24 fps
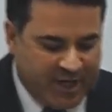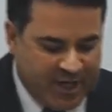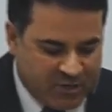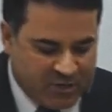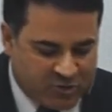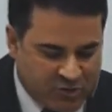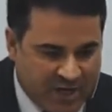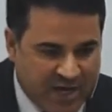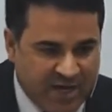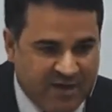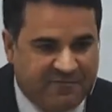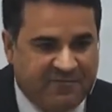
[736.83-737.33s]
We
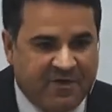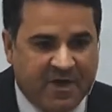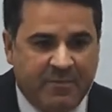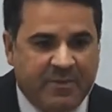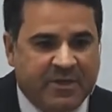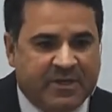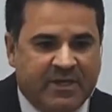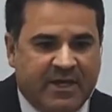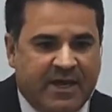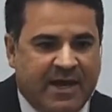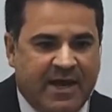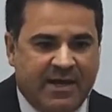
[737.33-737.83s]
are also
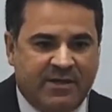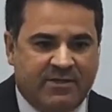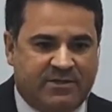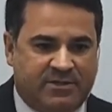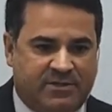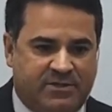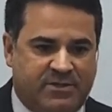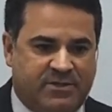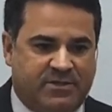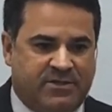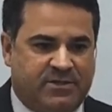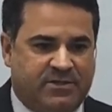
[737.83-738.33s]

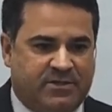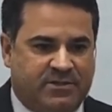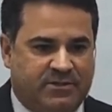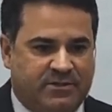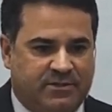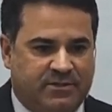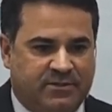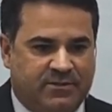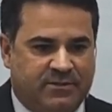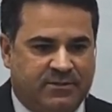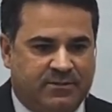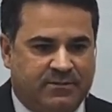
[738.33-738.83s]
subject
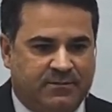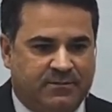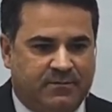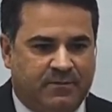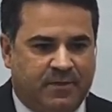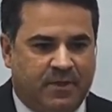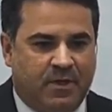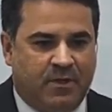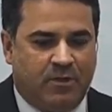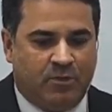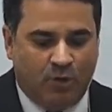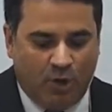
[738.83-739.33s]
to
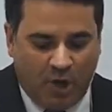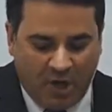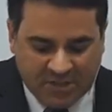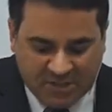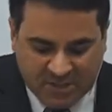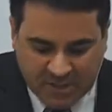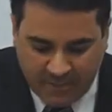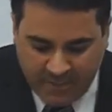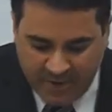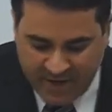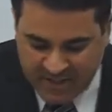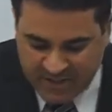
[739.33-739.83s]

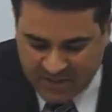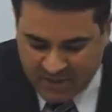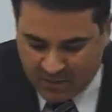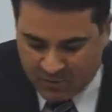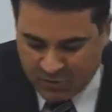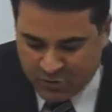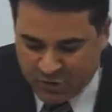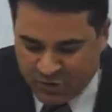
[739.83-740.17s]
infirmities.